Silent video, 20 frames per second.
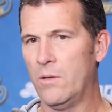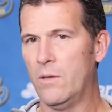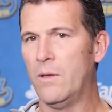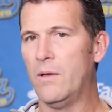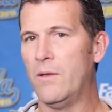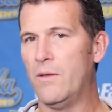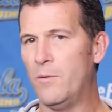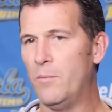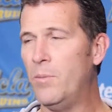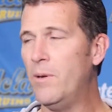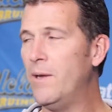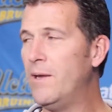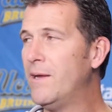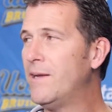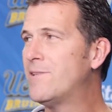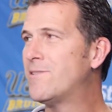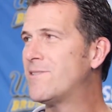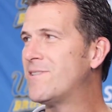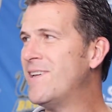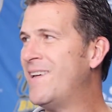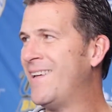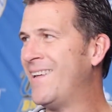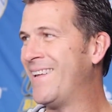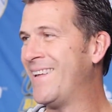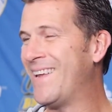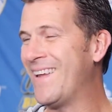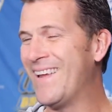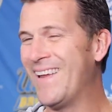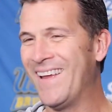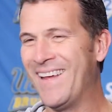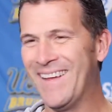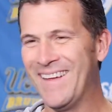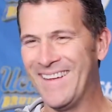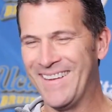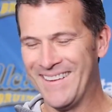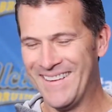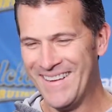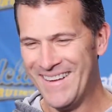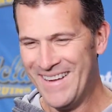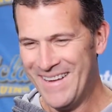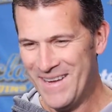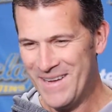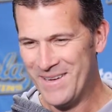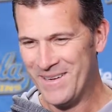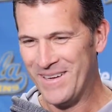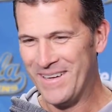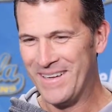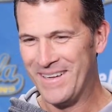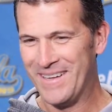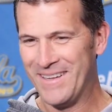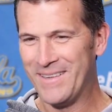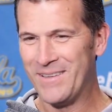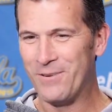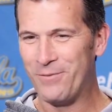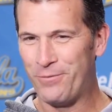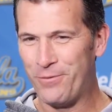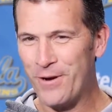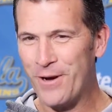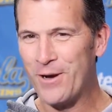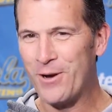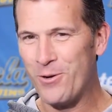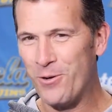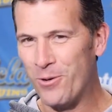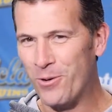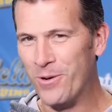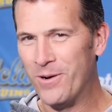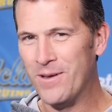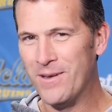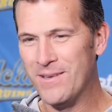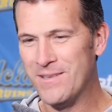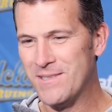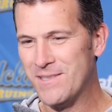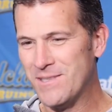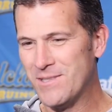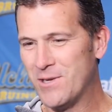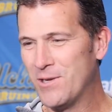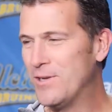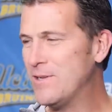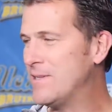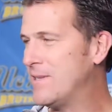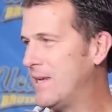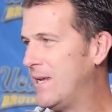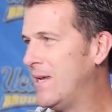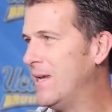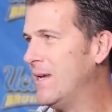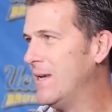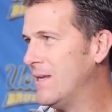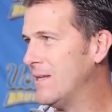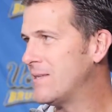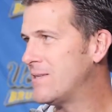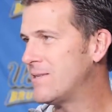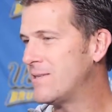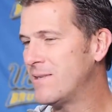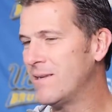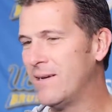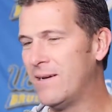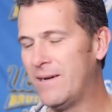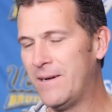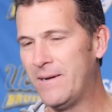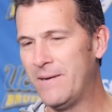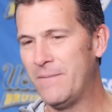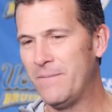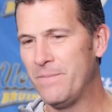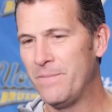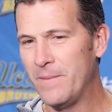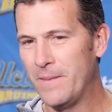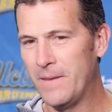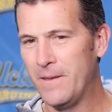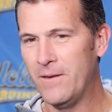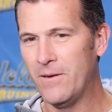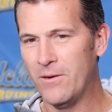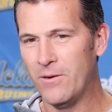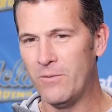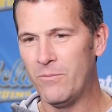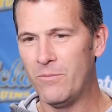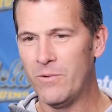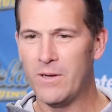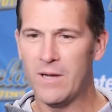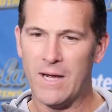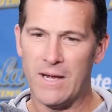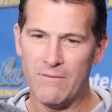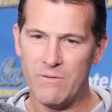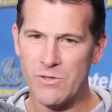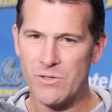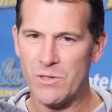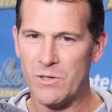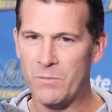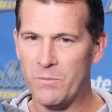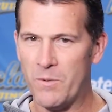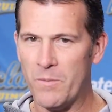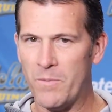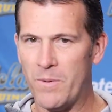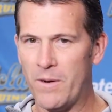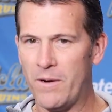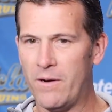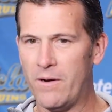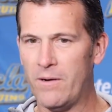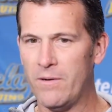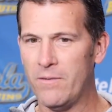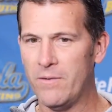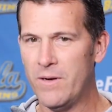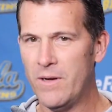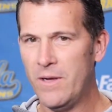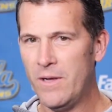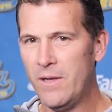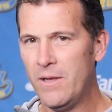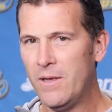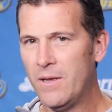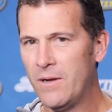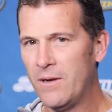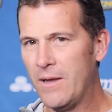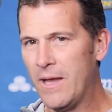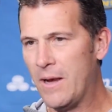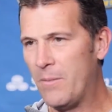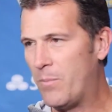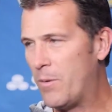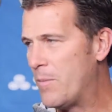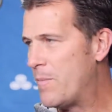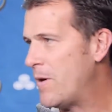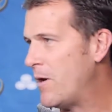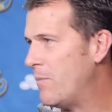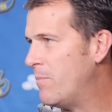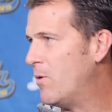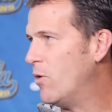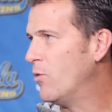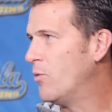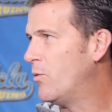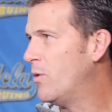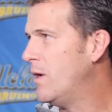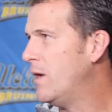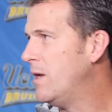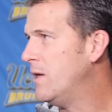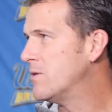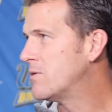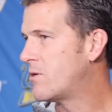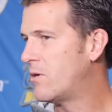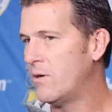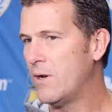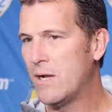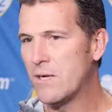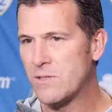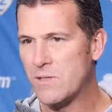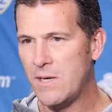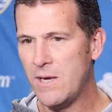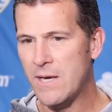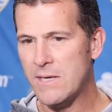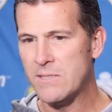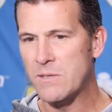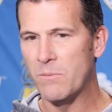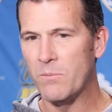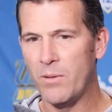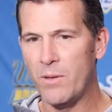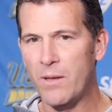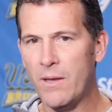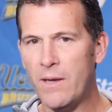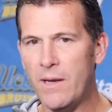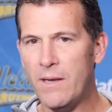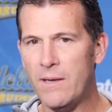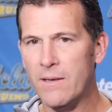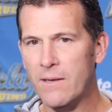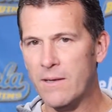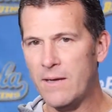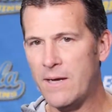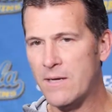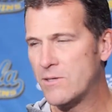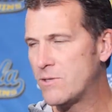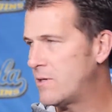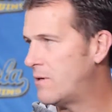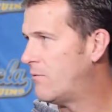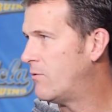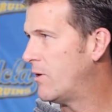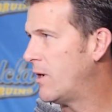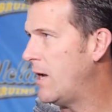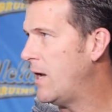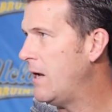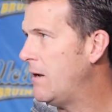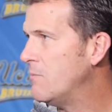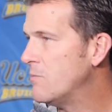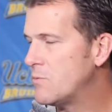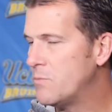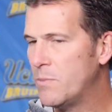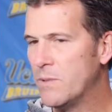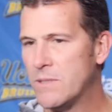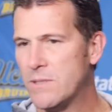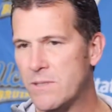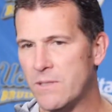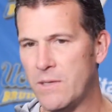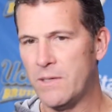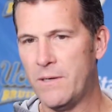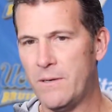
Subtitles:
Oh, the bigs. Their front court is as good as it gets. You know, we obviously got to prepare both ways. Barnowski hasn't played in the last several games, but